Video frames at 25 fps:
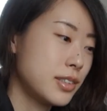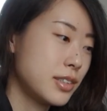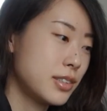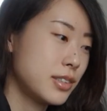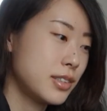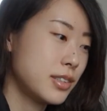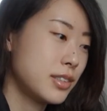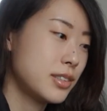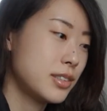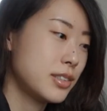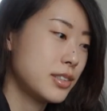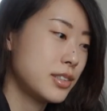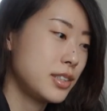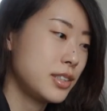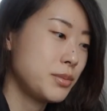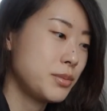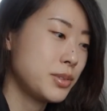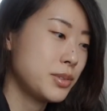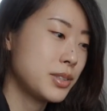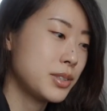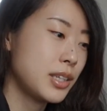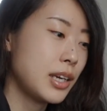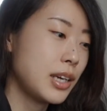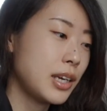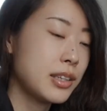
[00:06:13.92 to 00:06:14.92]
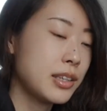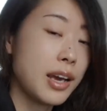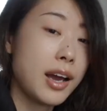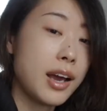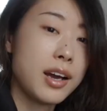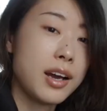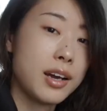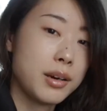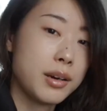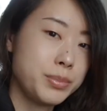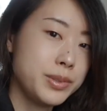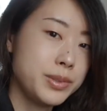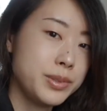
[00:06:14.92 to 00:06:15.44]
seems like that
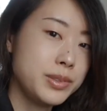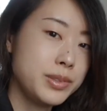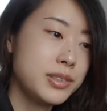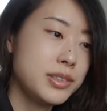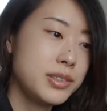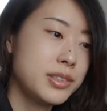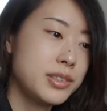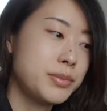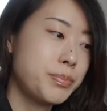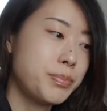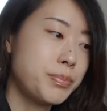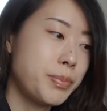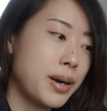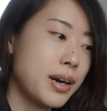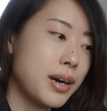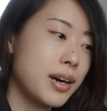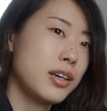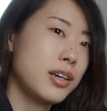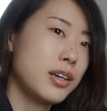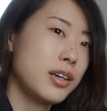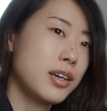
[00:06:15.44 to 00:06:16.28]
happens, but